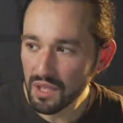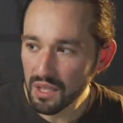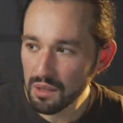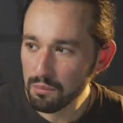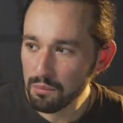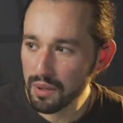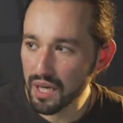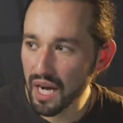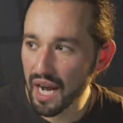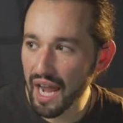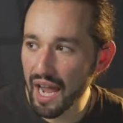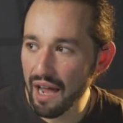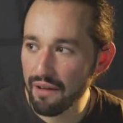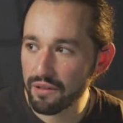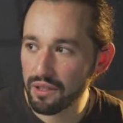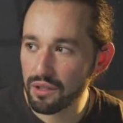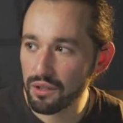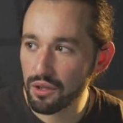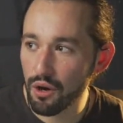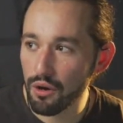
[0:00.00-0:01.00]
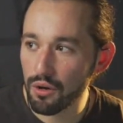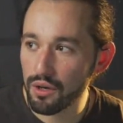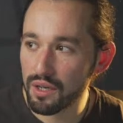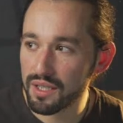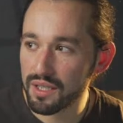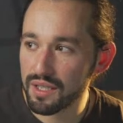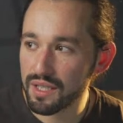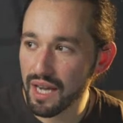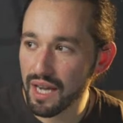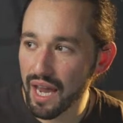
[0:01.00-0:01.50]
I haven't
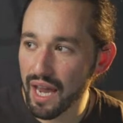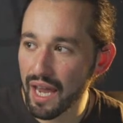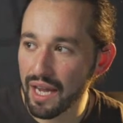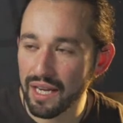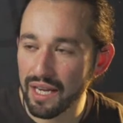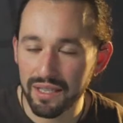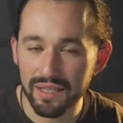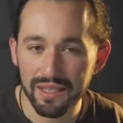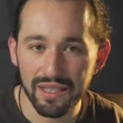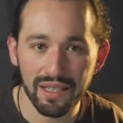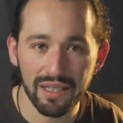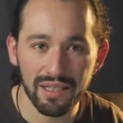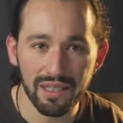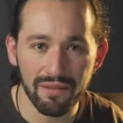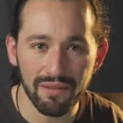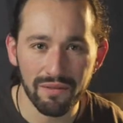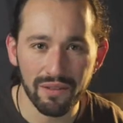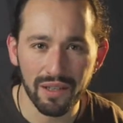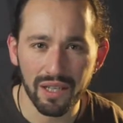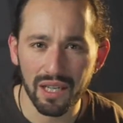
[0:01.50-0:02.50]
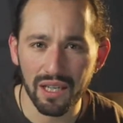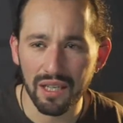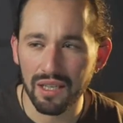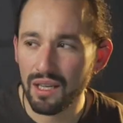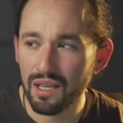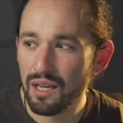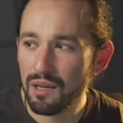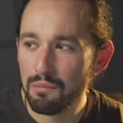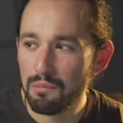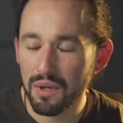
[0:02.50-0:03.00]
noticed any significant
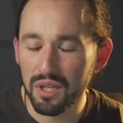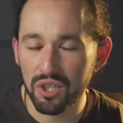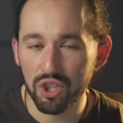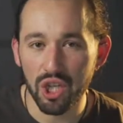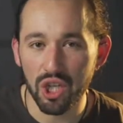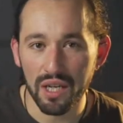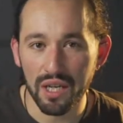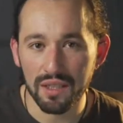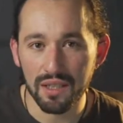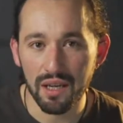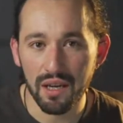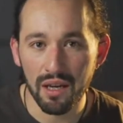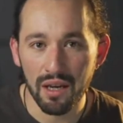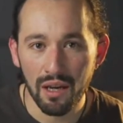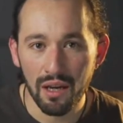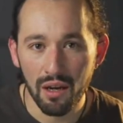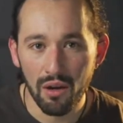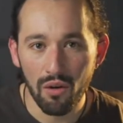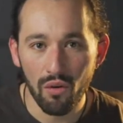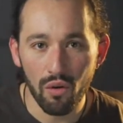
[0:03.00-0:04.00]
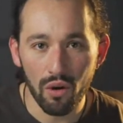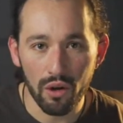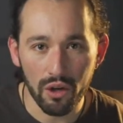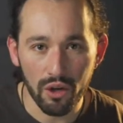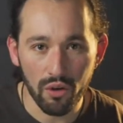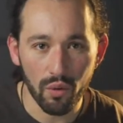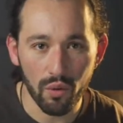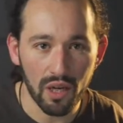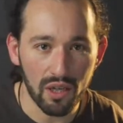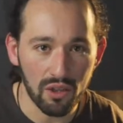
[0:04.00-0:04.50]
magenta or
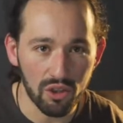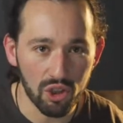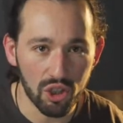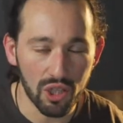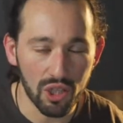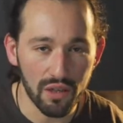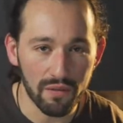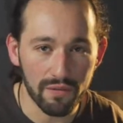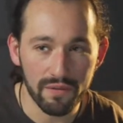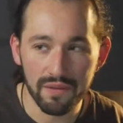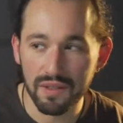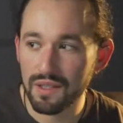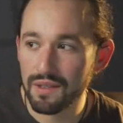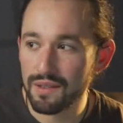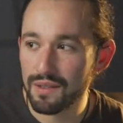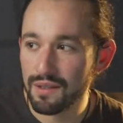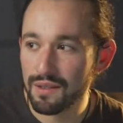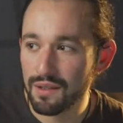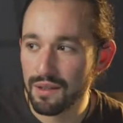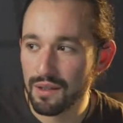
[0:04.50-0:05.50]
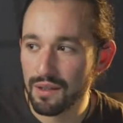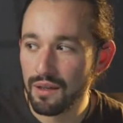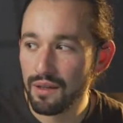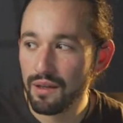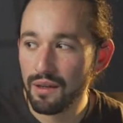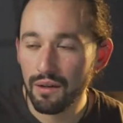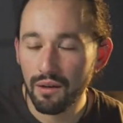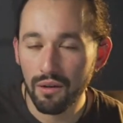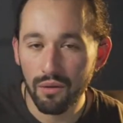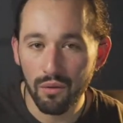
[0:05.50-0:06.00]
green shifts
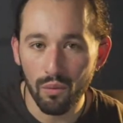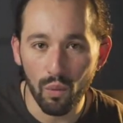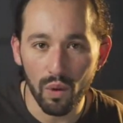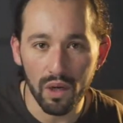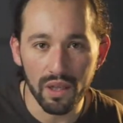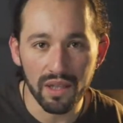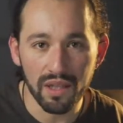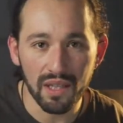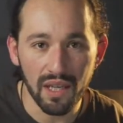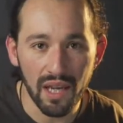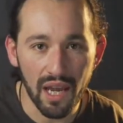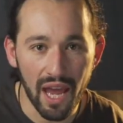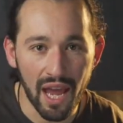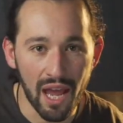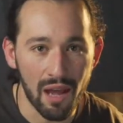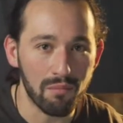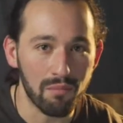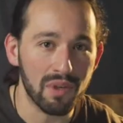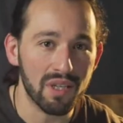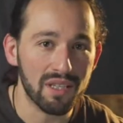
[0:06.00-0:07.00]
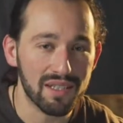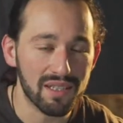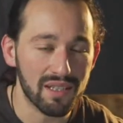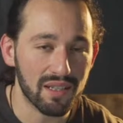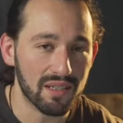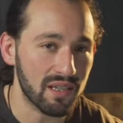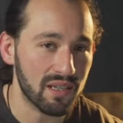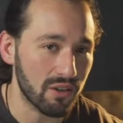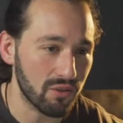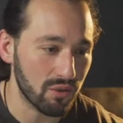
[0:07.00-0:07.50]
with the
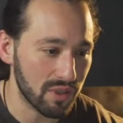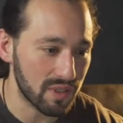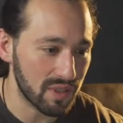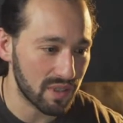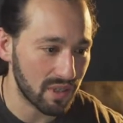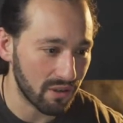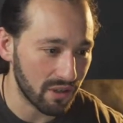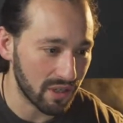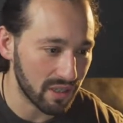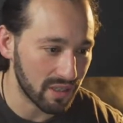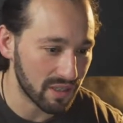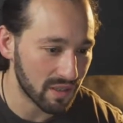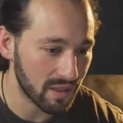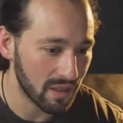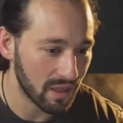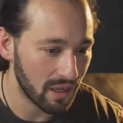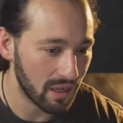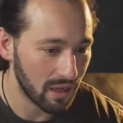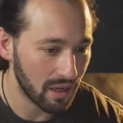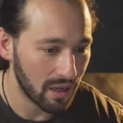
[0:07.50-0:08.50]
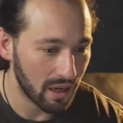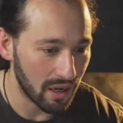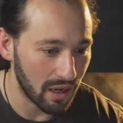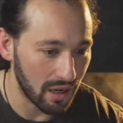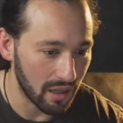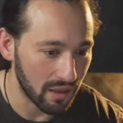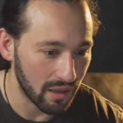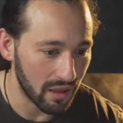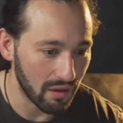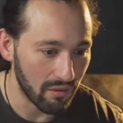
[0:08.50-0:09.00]
M600 series.
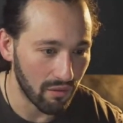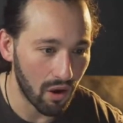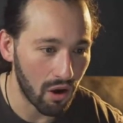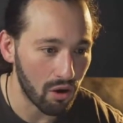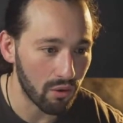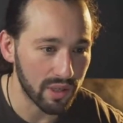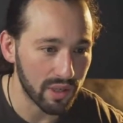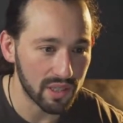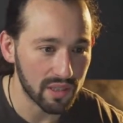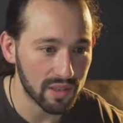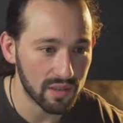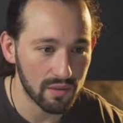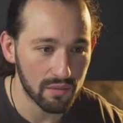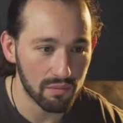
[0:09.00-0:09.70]
They've always